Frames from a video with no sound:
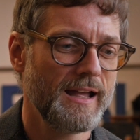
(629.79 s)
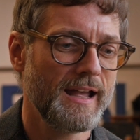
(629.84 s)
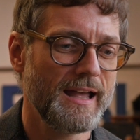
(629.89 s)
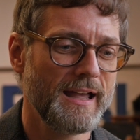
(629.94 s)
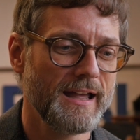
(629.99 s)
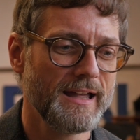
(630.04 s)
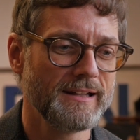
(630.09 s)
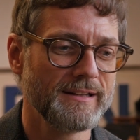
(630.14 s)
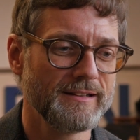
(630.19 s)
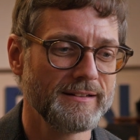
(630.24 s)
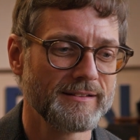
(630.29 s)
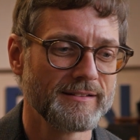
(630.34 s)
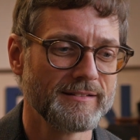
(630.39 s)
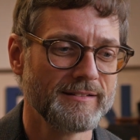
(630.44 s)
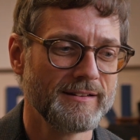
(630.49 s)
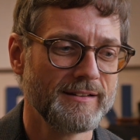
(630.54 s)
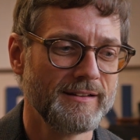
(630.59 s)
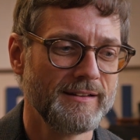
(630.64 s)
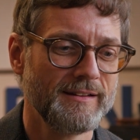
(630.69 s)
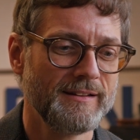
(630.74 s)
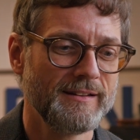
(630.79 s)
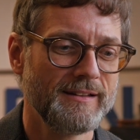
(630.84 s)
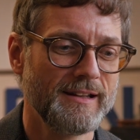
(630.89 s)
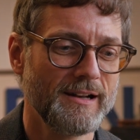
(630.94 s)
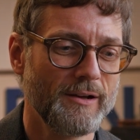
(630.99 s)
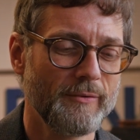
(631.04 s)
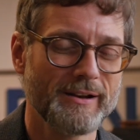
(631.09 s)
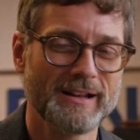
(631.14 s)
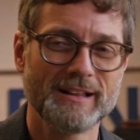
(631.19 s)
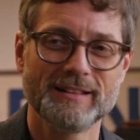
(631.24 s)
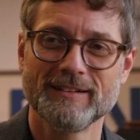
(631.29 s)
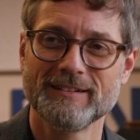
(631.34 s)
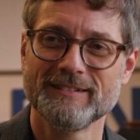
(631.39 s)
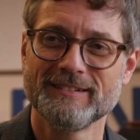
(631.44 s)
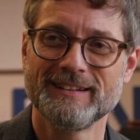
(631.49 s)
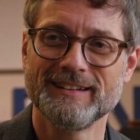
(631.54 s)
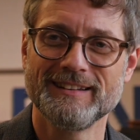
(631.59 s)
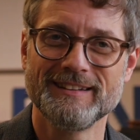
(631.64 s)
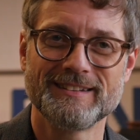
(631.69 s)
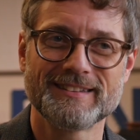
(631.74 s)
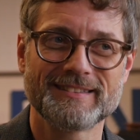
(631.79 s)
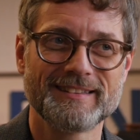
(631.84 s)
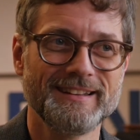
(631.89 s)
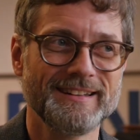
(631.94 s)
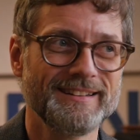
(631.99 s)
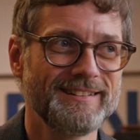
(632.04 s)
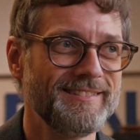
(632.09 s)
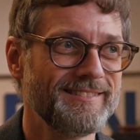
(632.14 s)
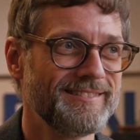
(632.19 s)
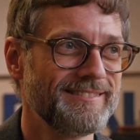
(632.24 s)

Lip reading: And, you know, what I learned is that